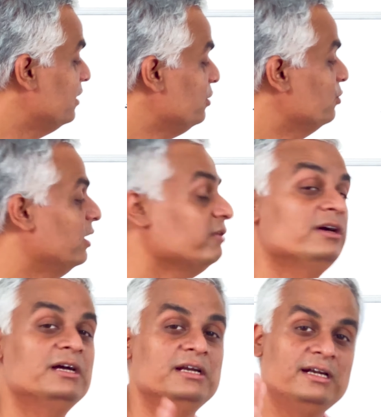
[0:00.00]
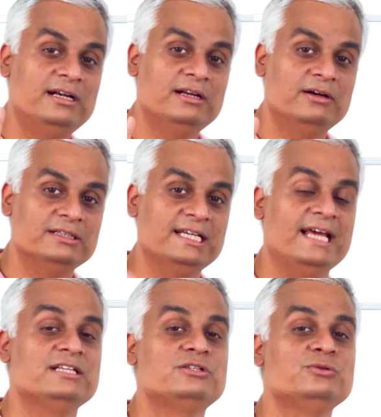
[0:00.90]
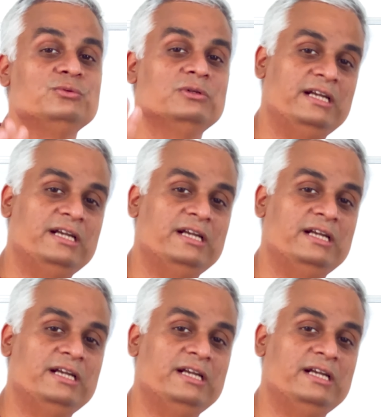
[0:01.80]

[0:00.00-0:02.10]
you have a chance to,